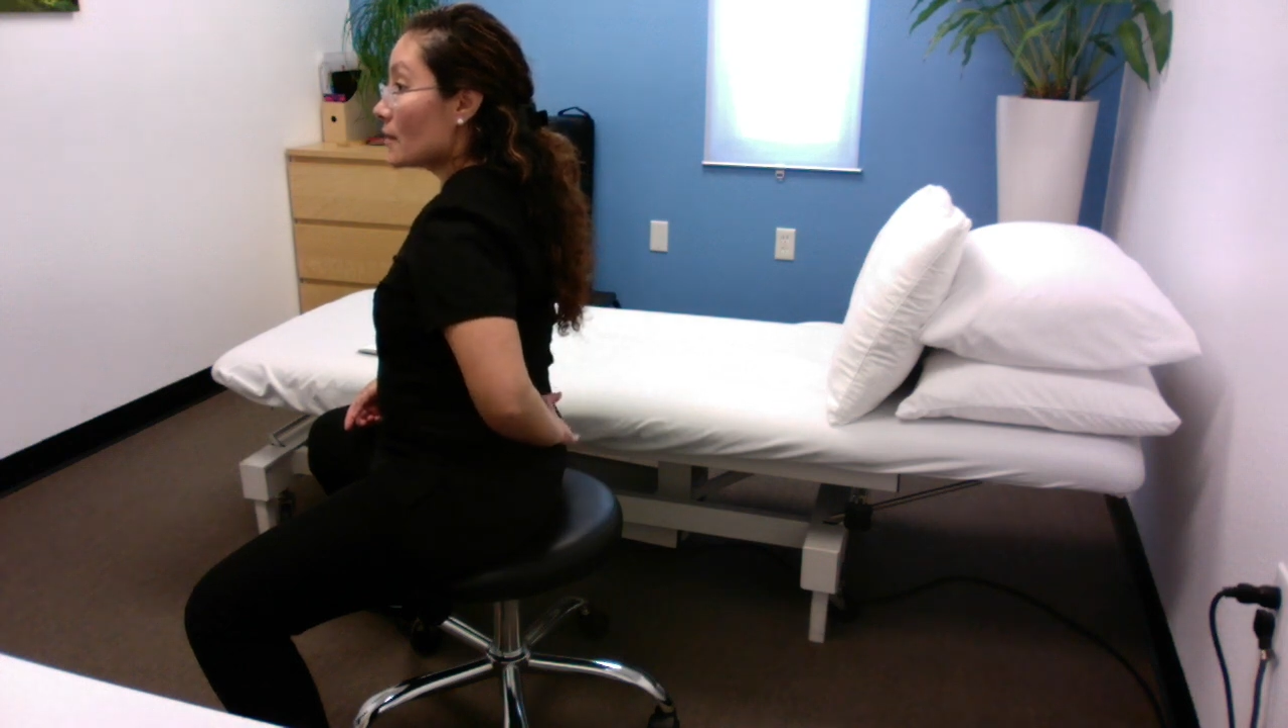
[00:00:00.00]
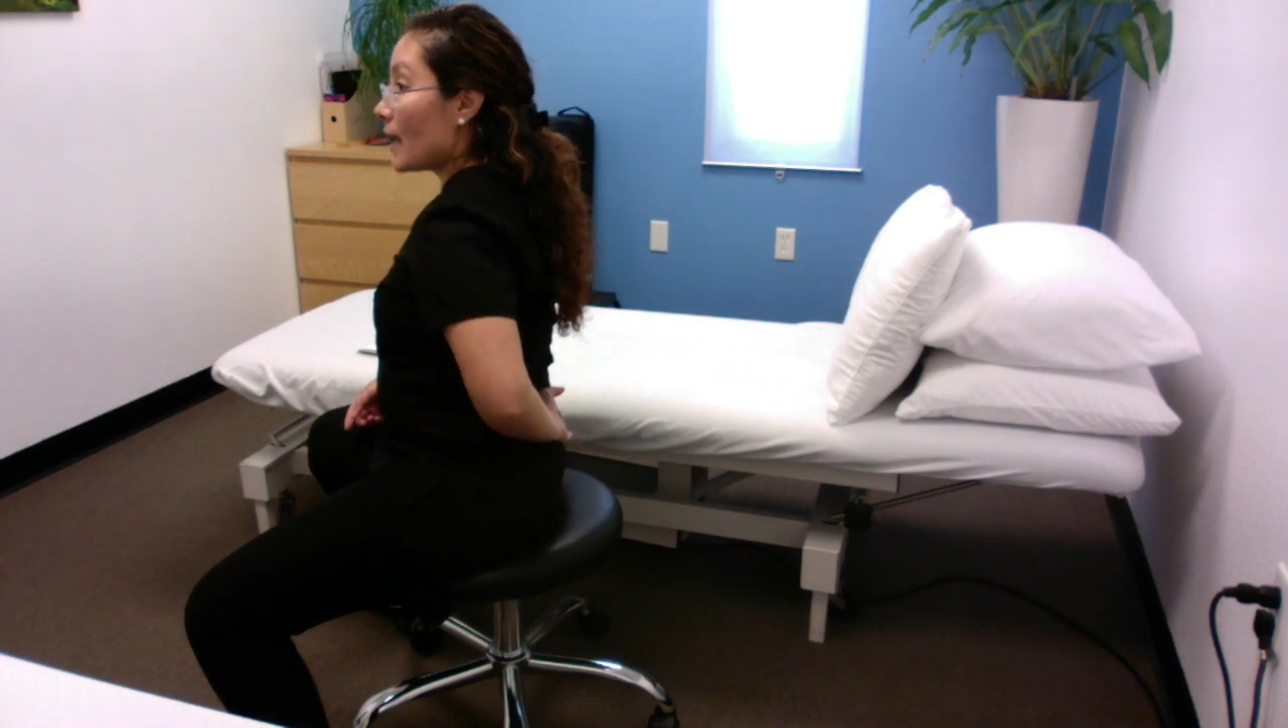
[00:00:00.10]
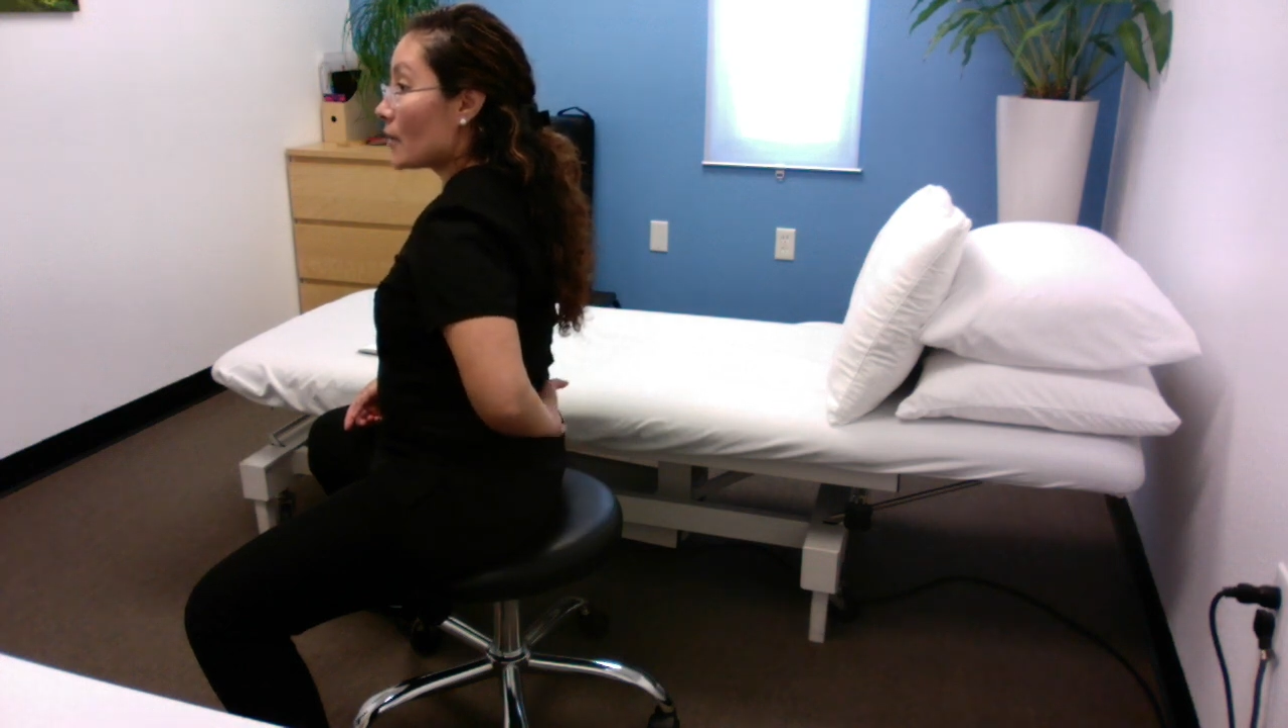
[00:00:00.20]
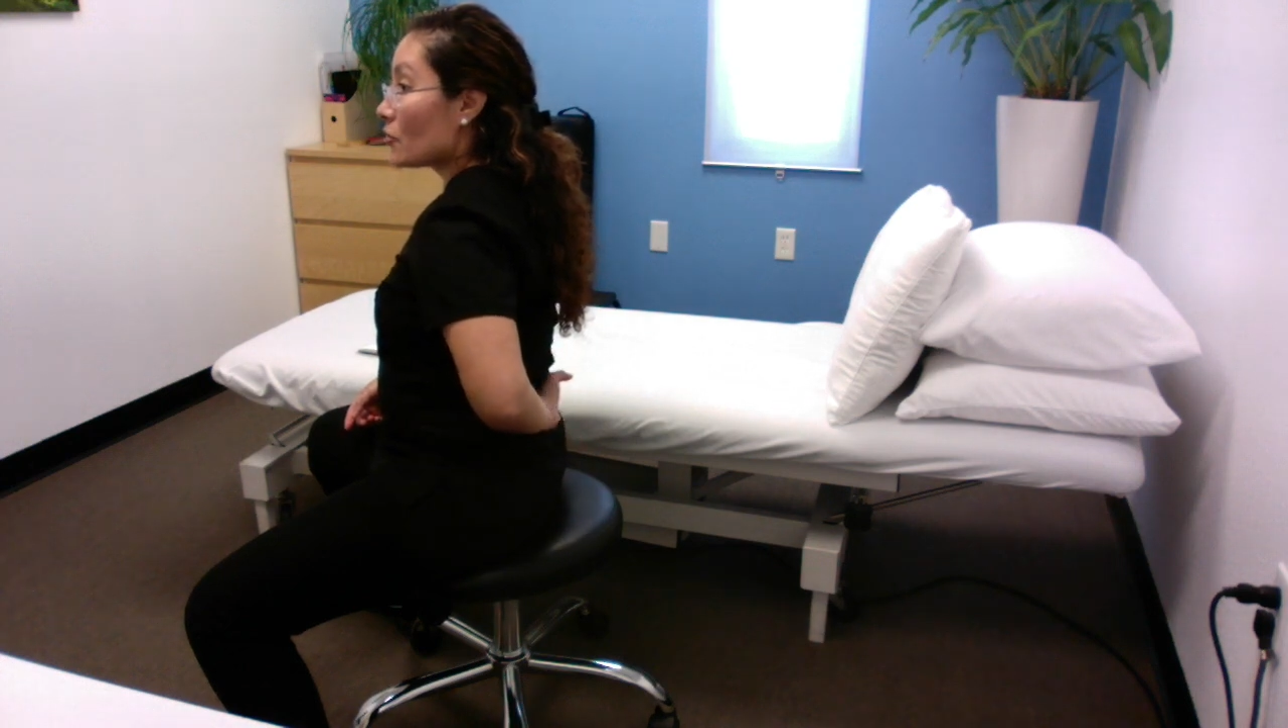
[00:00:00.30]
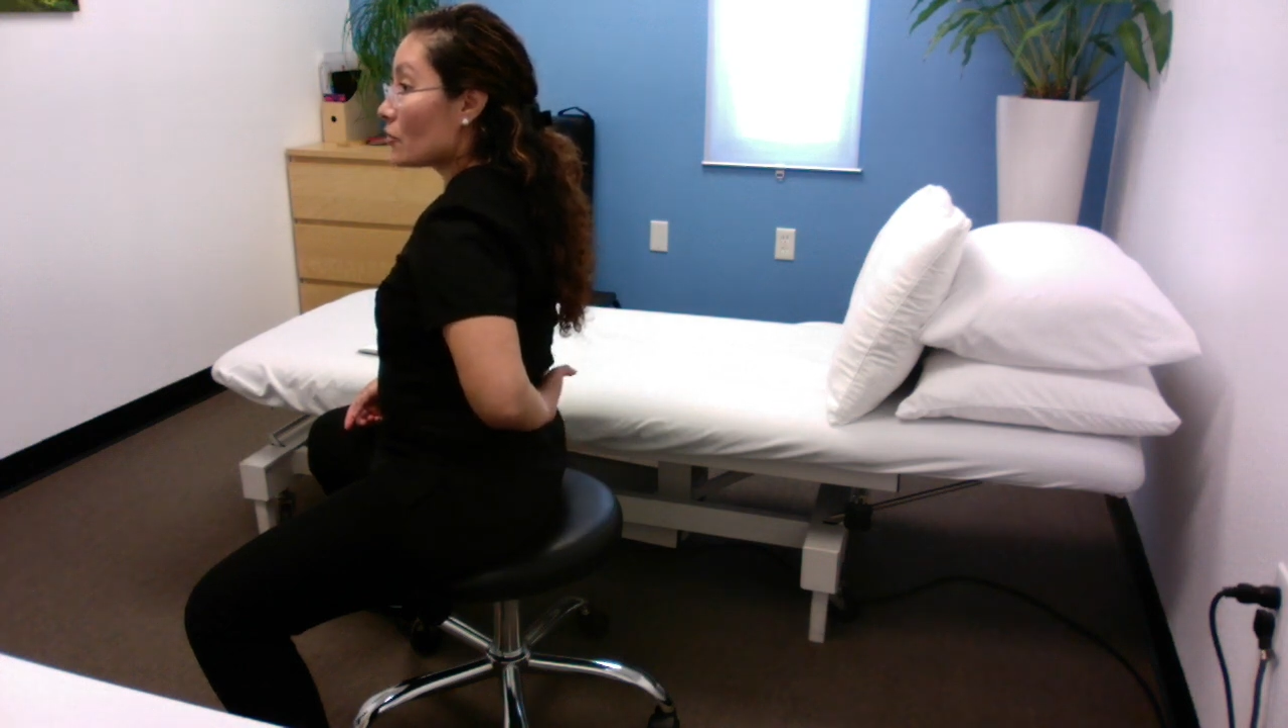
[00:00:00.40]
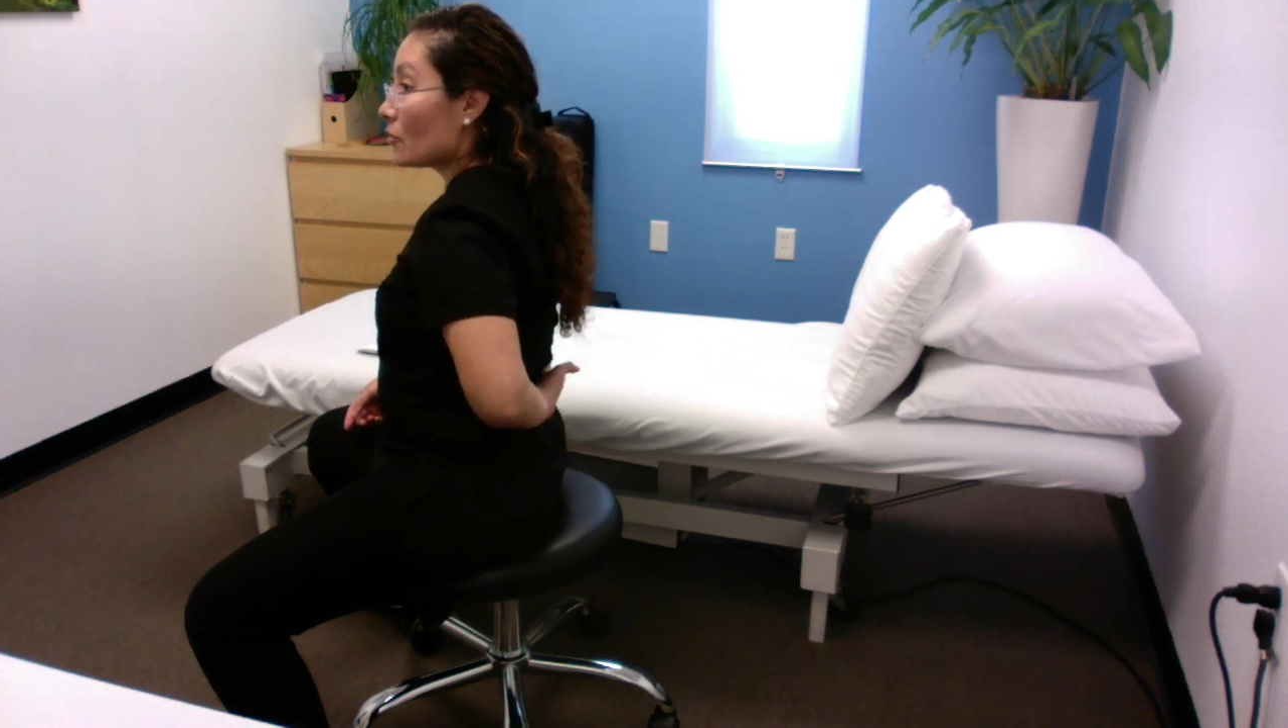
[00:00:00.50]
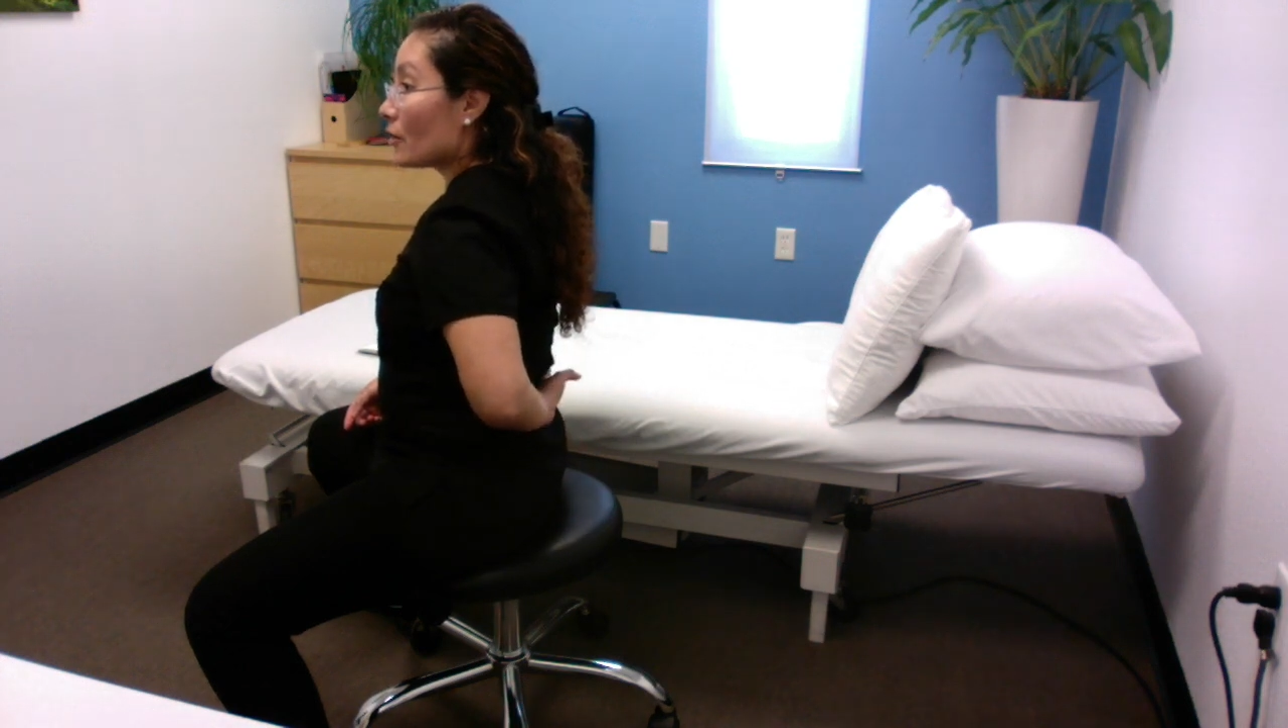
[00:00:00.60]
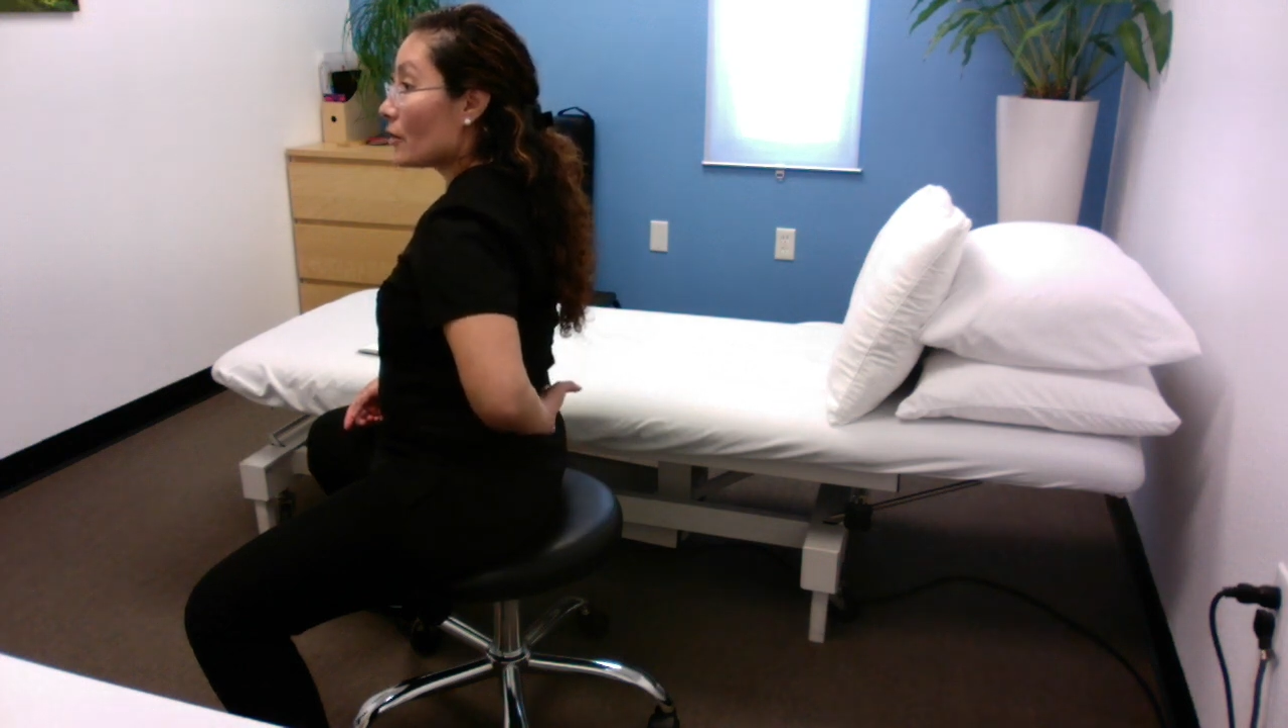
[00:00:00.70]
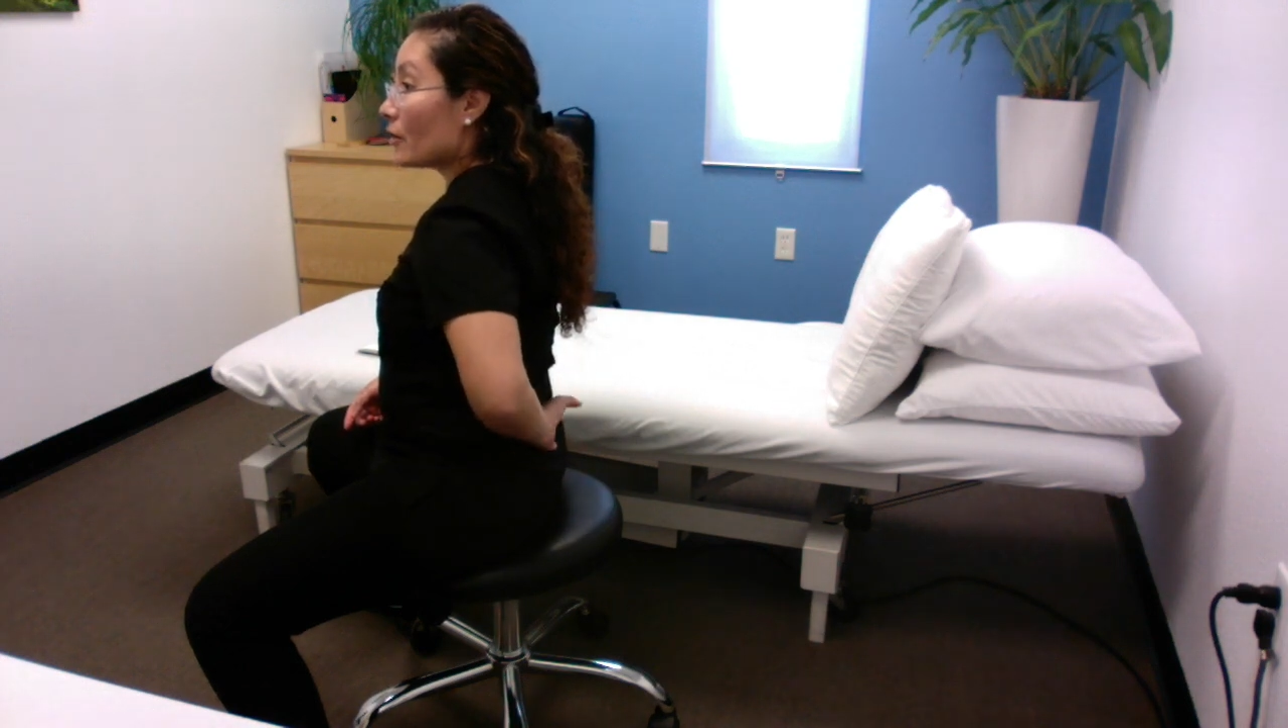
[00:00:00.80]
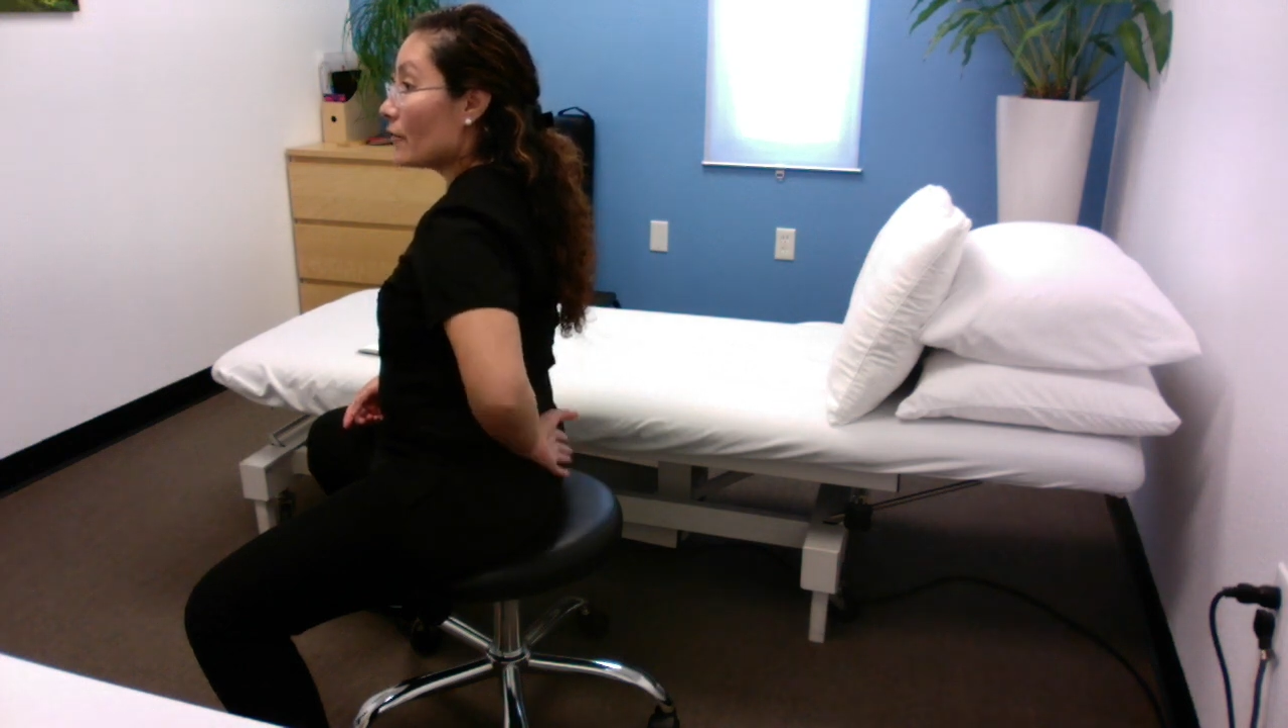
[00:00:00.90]
natural
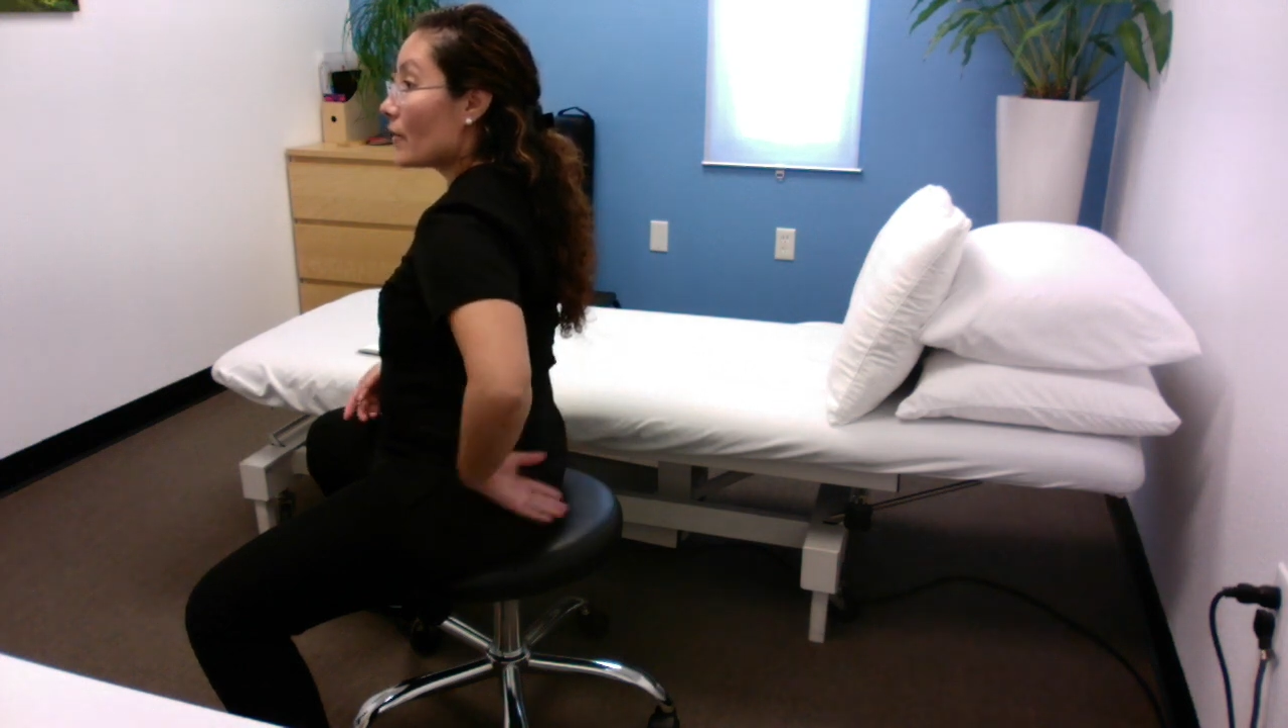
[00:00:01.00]
curve